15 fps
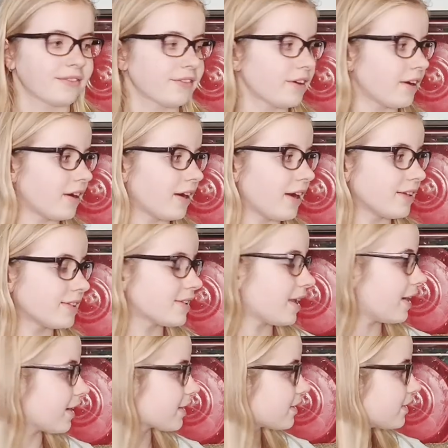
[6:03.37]
for
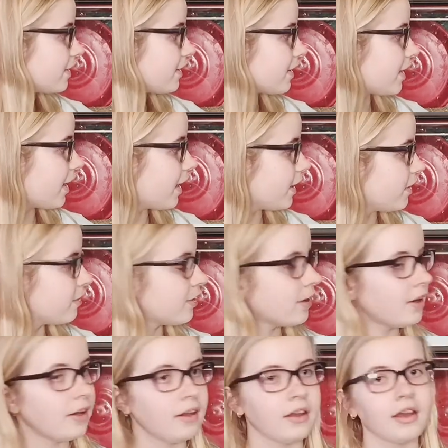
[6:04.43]
aesthetics in the cage.
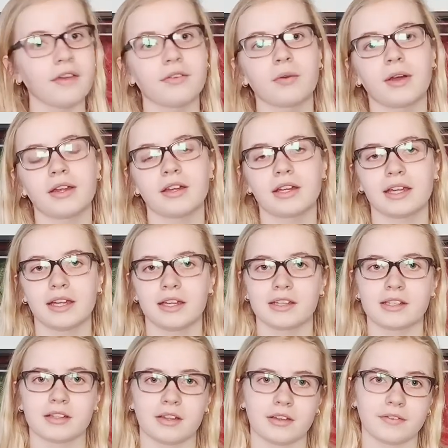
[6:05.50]
If you want your cage
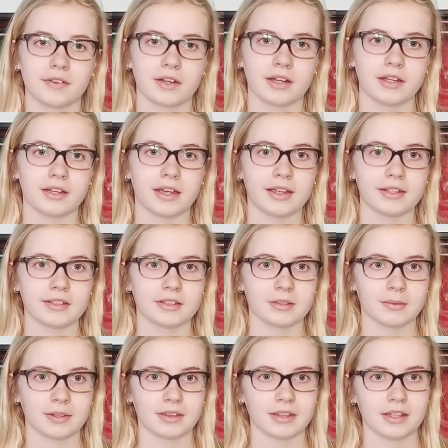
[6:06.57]
to look very nice
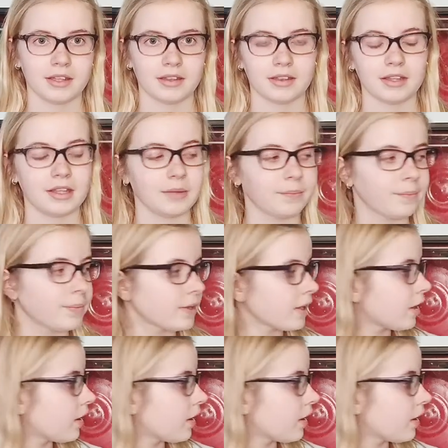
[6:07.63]
with the theme,